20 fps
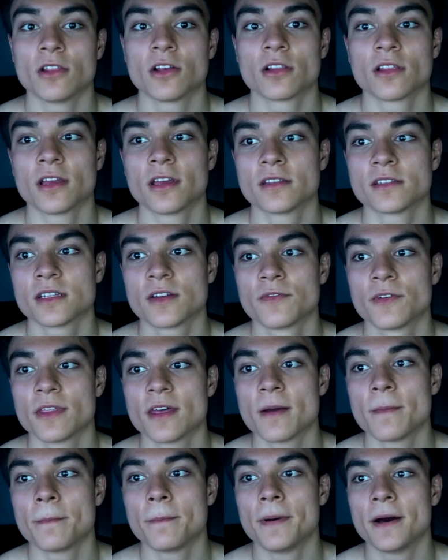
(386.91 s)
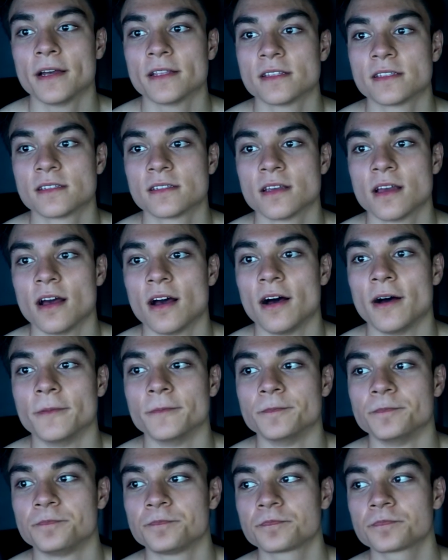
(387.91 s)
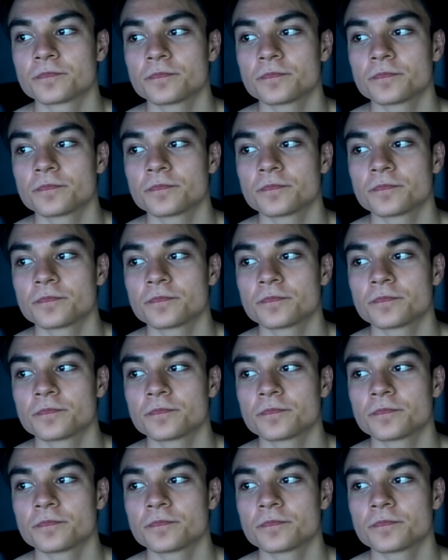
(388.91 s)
look like and stuff like that, but um,